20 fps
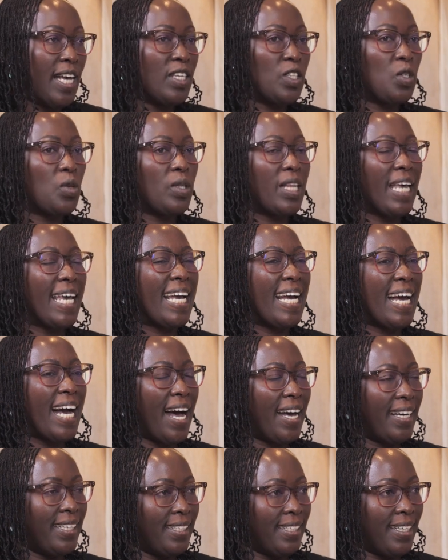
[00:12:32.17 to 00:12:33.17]
So they
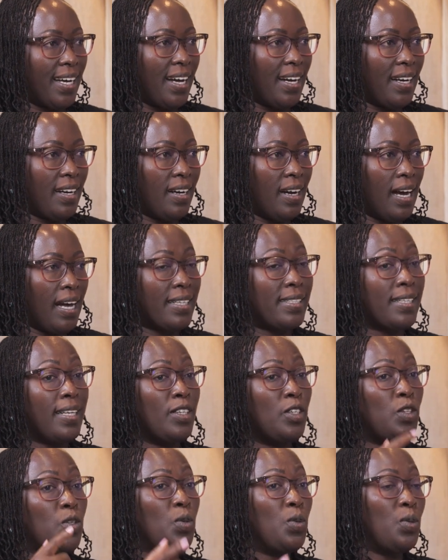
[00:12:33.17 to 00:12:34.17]
kind of, as they
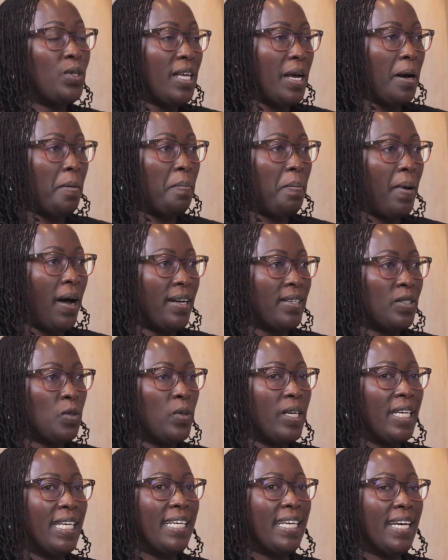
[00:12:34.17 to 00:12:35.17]
do their part,
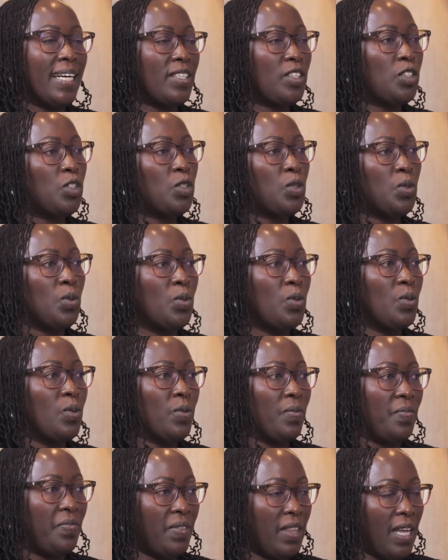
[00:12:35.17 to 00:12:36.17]
we get to
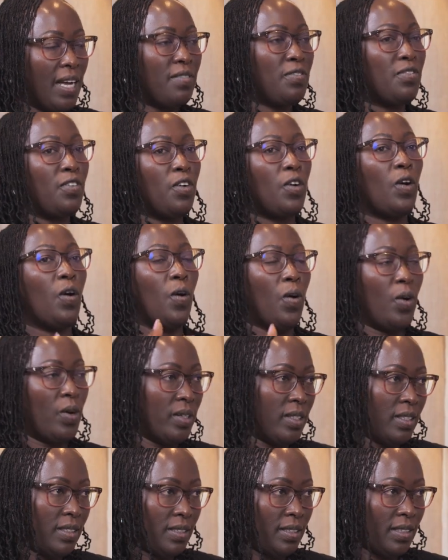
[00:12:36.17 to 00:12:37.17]
then follow
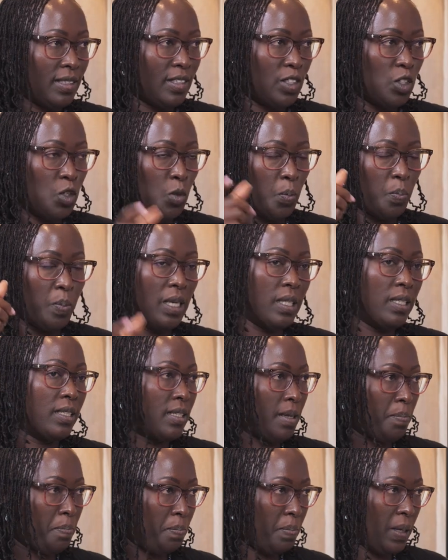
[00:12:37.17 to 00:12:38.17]
on to build
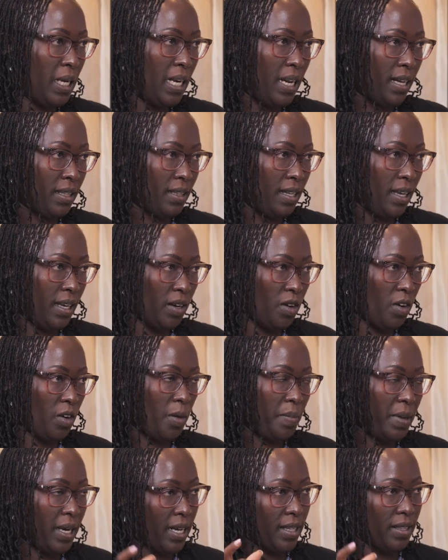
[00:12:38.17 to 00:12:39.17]
the pillar, the
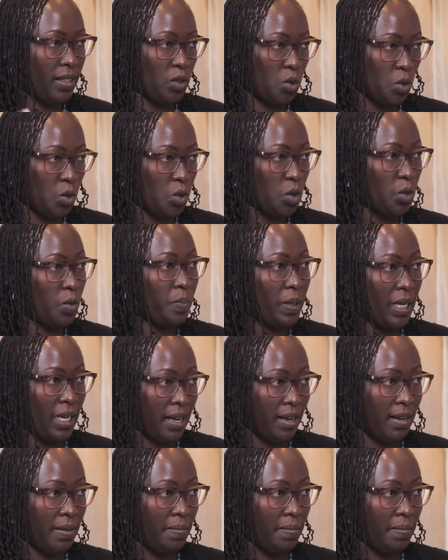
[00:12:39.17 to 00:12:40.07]
economic and the social pillar.